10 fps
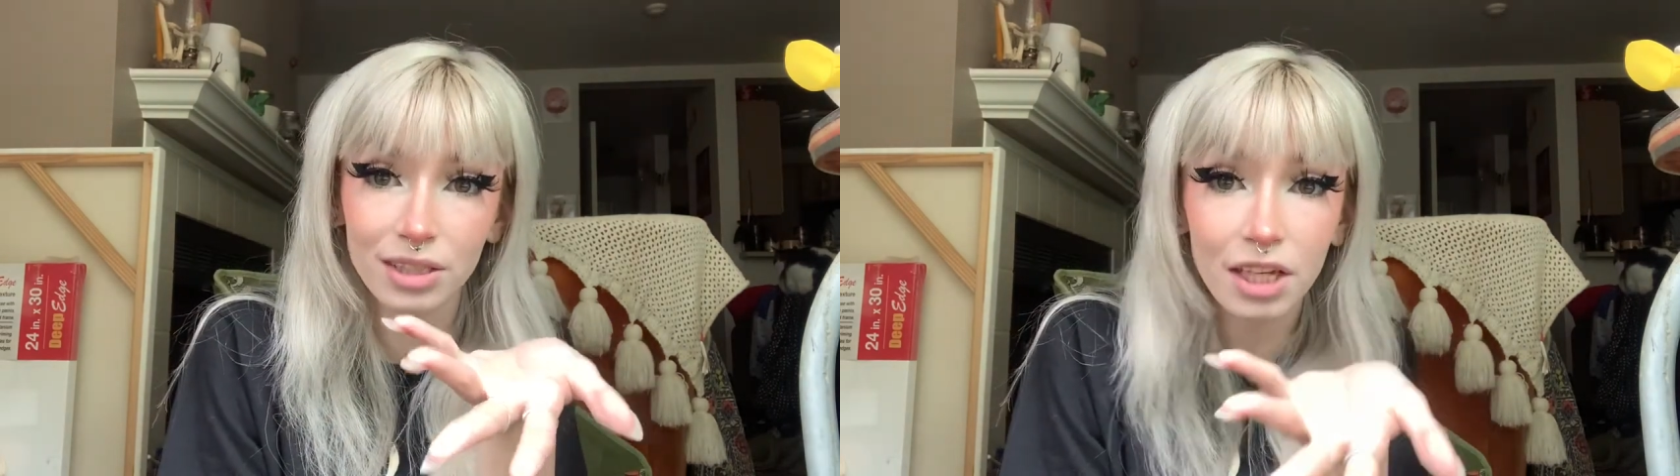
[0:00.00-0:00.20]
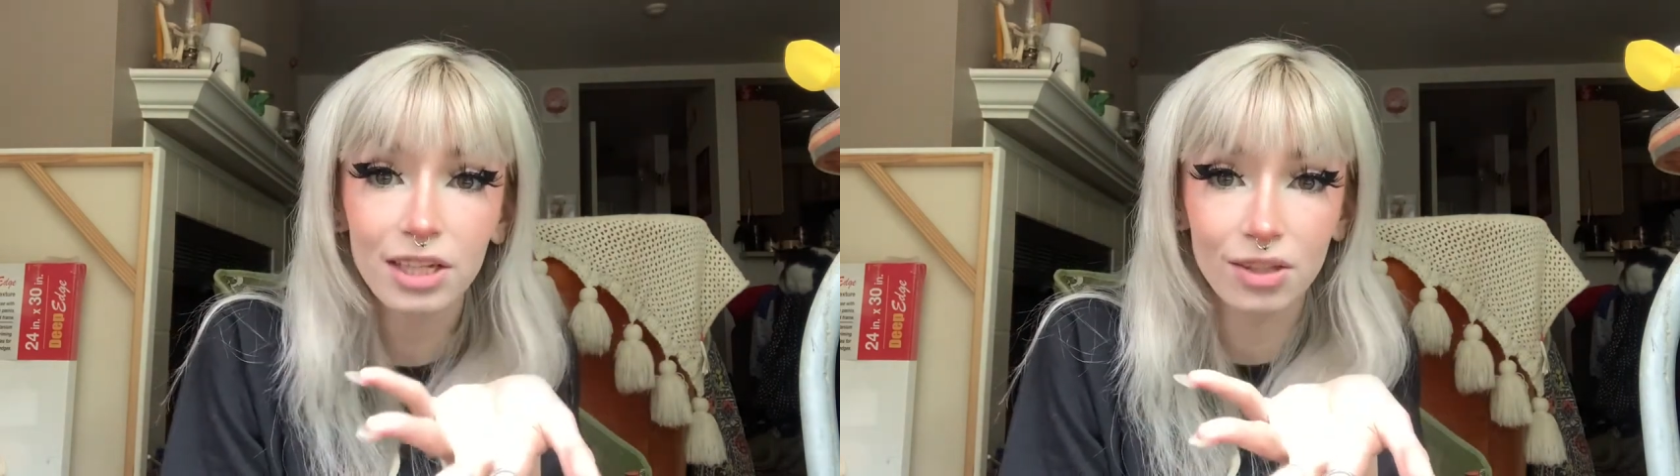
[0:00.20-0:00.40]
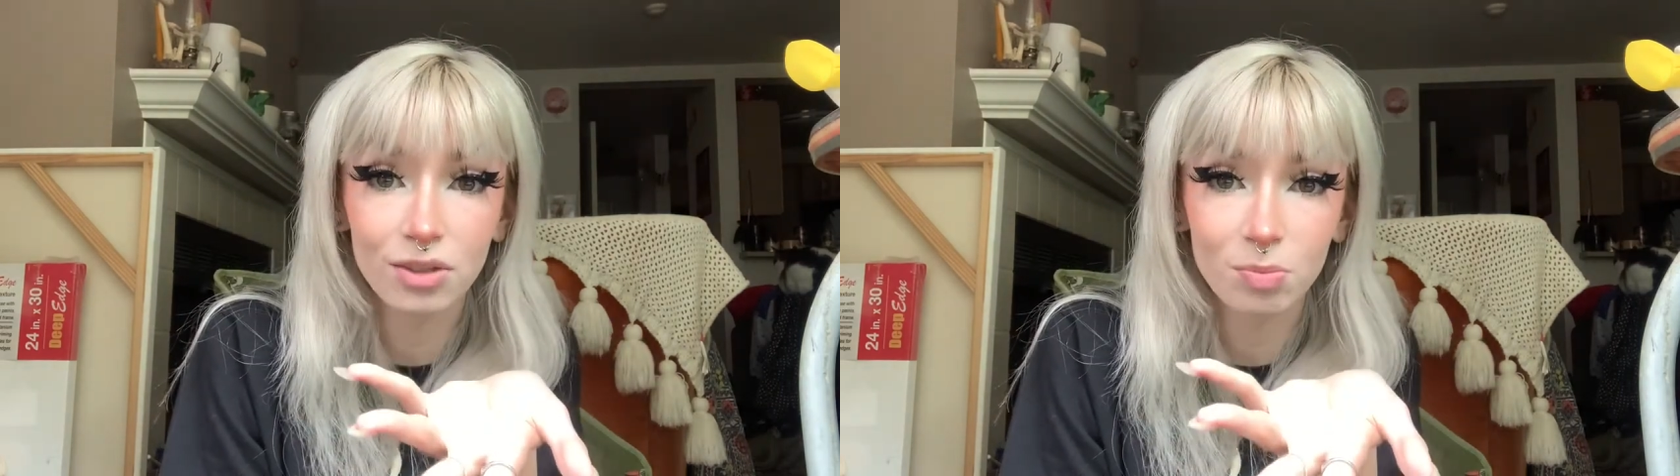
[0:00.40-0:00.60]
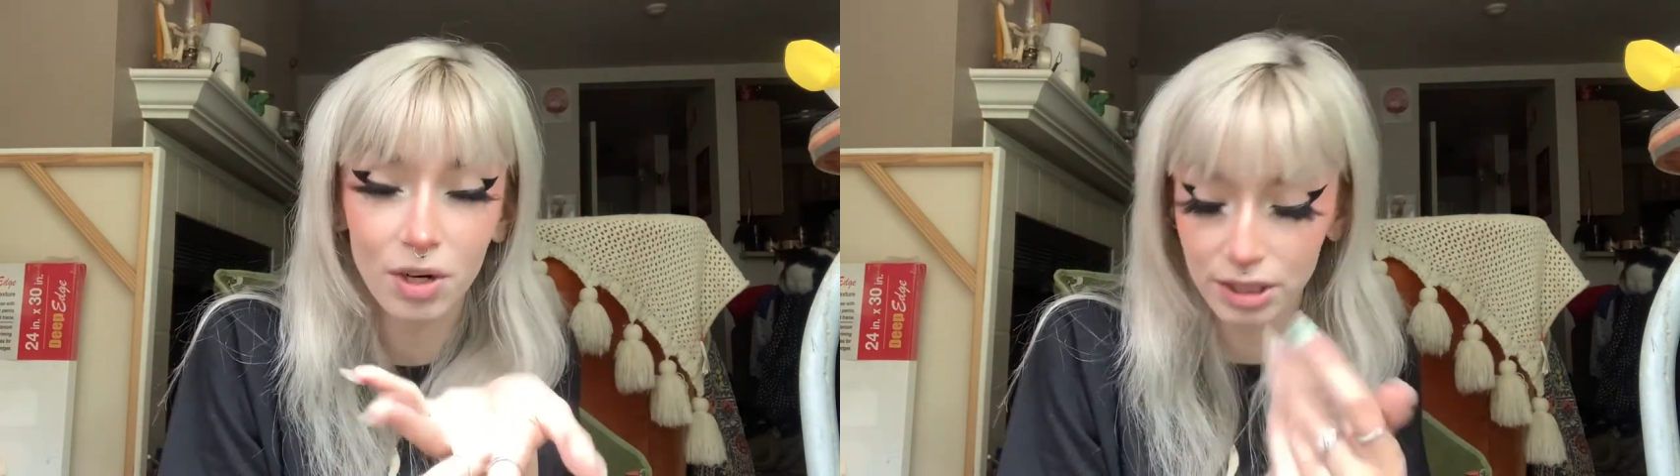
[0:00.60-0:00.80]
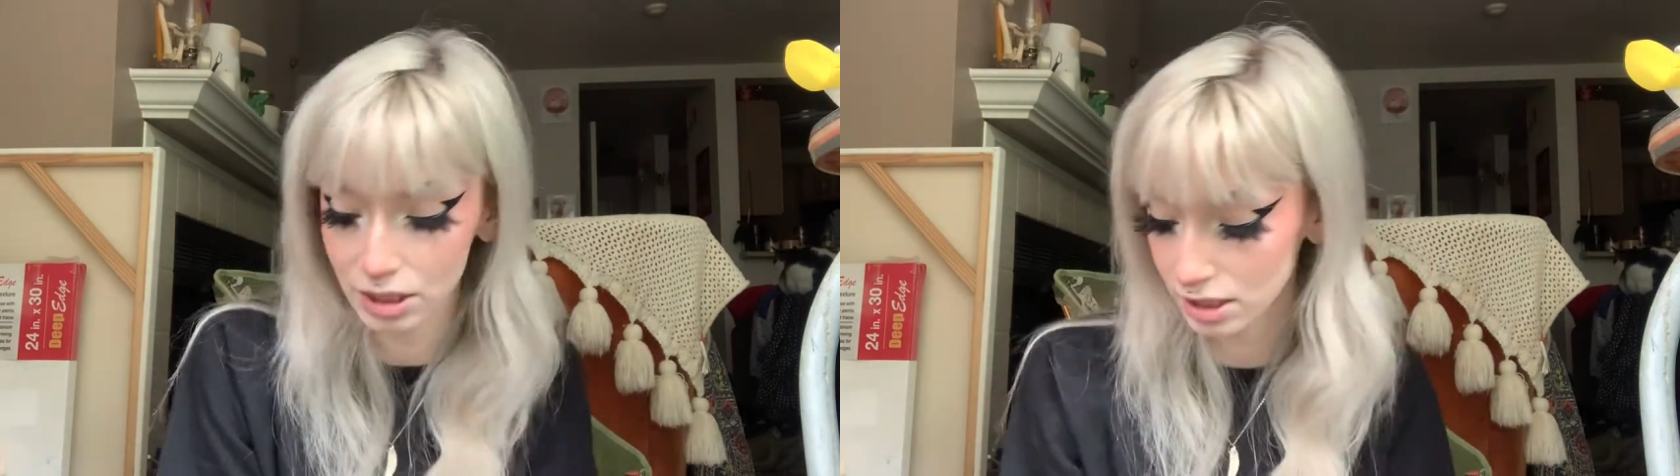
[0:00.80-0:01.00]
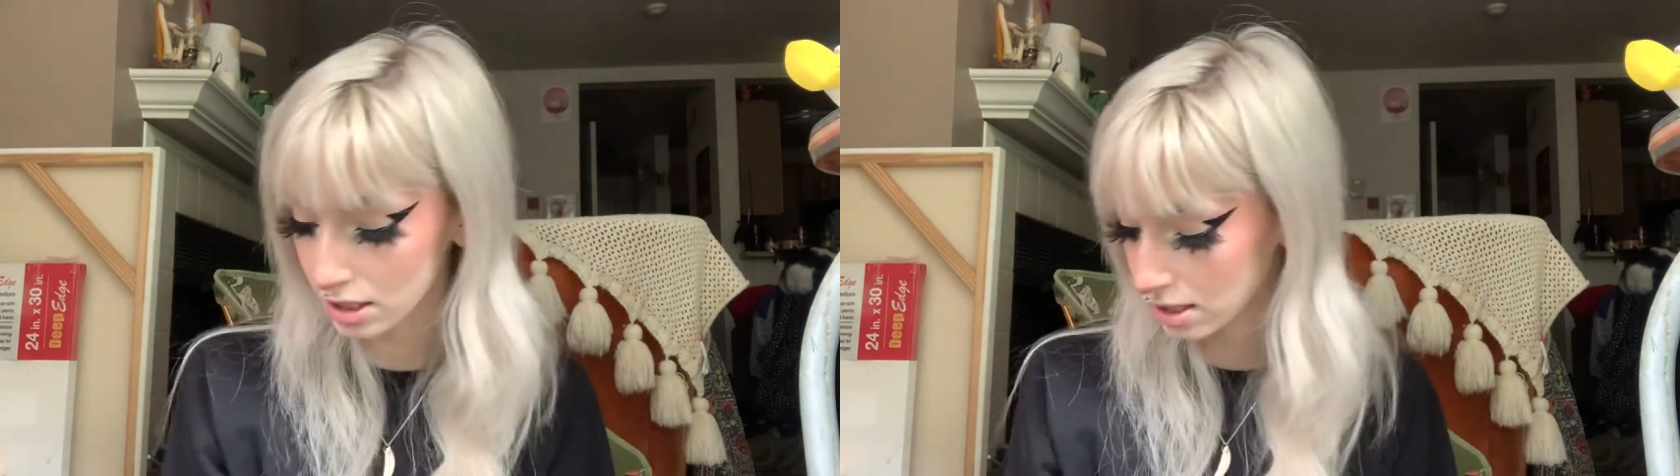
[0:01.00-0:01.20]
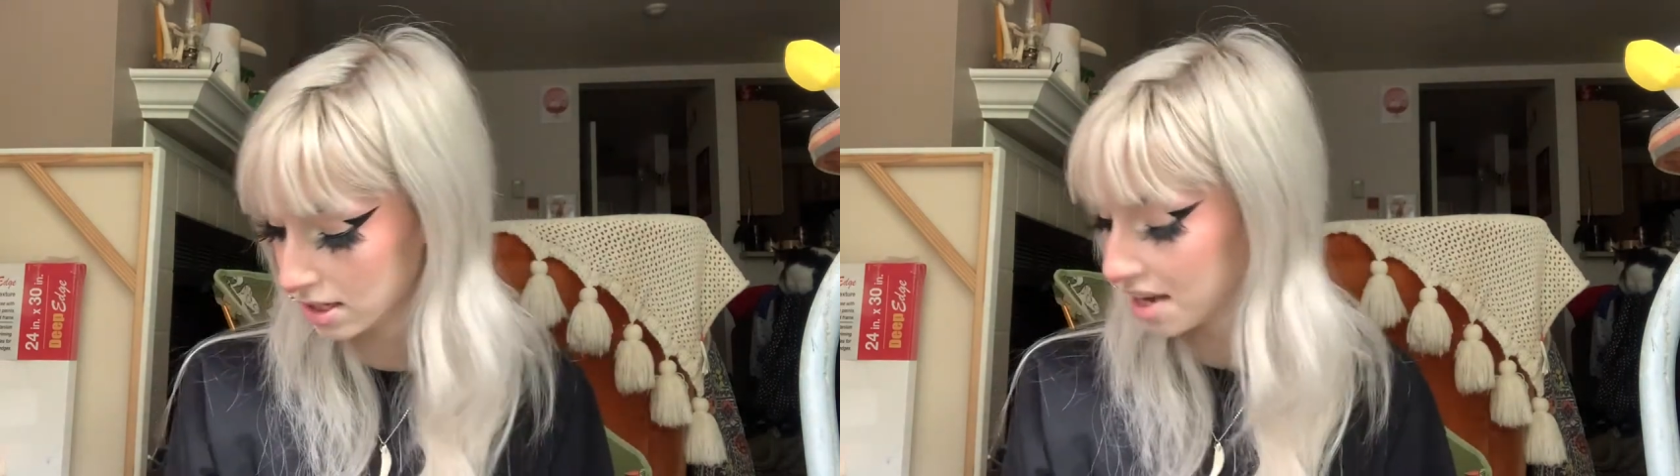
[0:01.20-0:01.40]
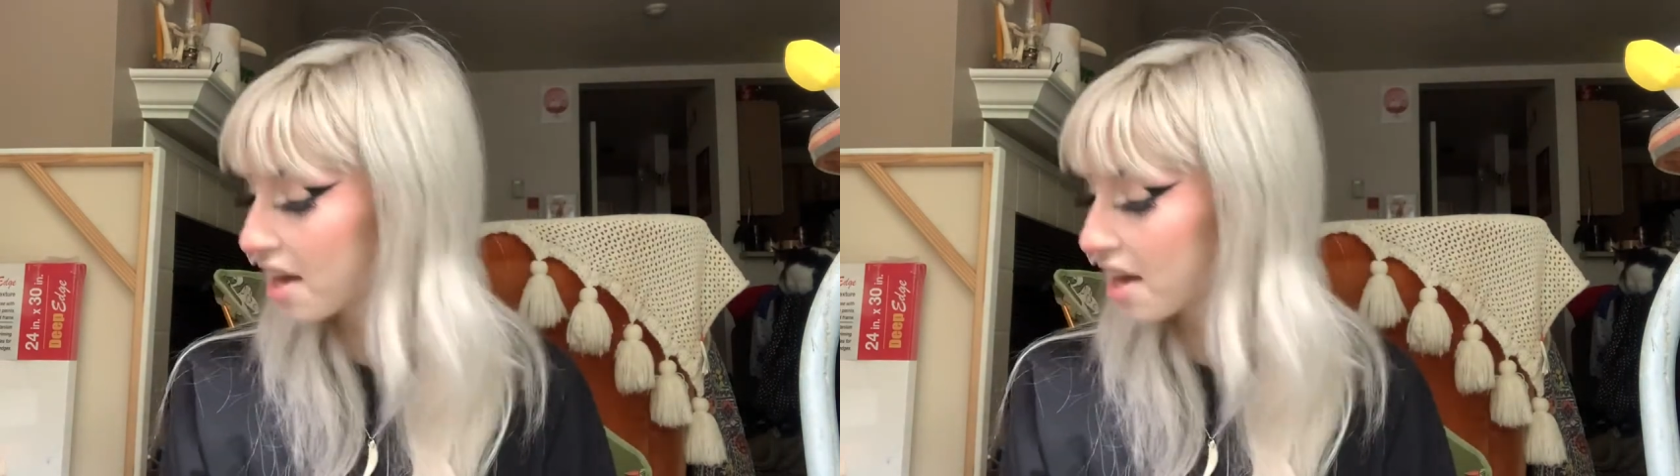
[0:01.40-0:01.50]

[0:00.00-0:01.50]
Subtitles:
seeing those purchases.